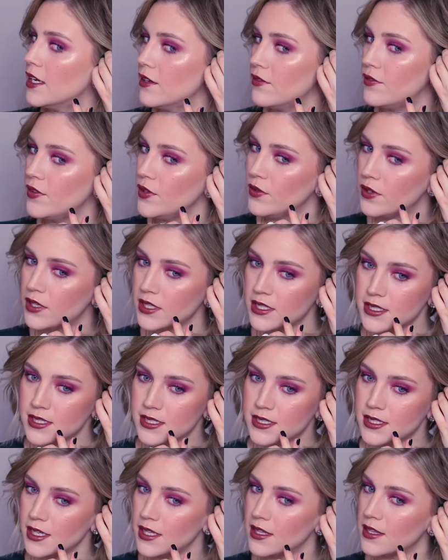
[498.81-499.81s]
And if you can
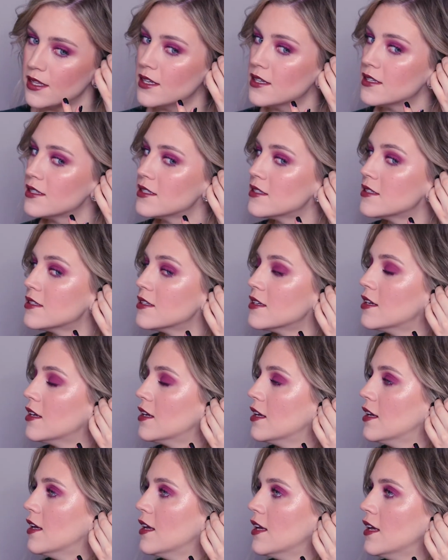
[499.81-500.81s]
see this,
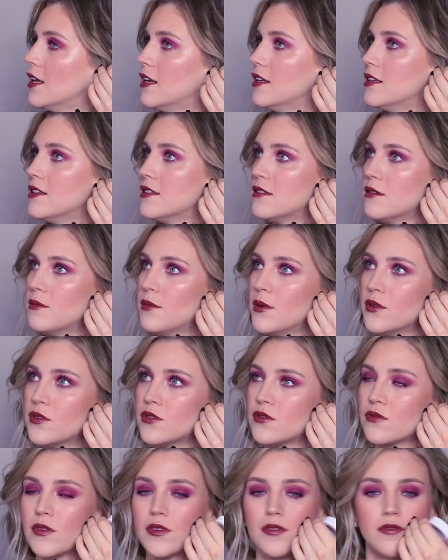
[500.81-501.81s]
it is the
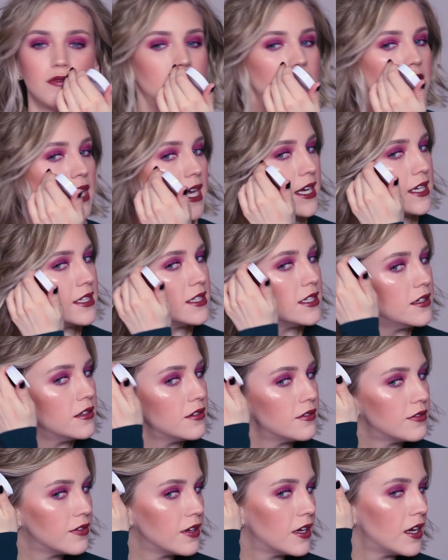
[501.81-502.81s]
most
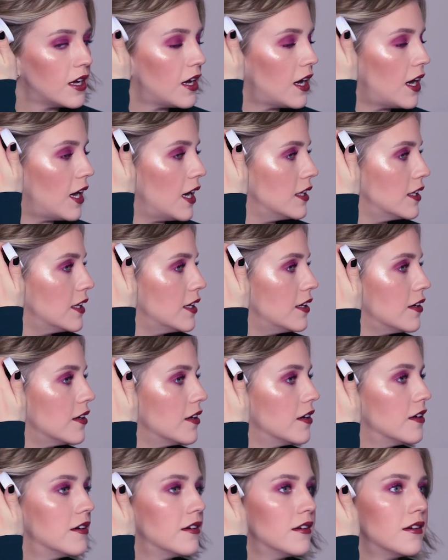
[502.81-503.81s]
reflective
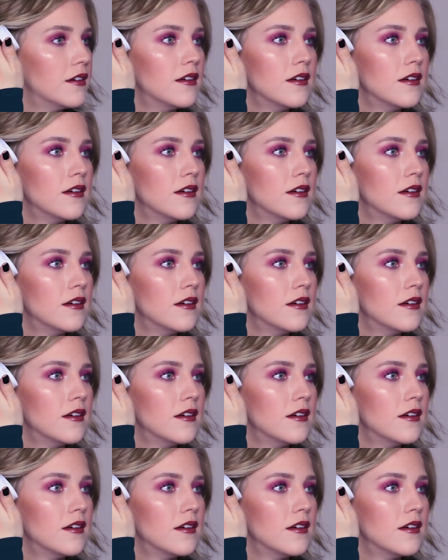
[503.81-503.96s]
highlighter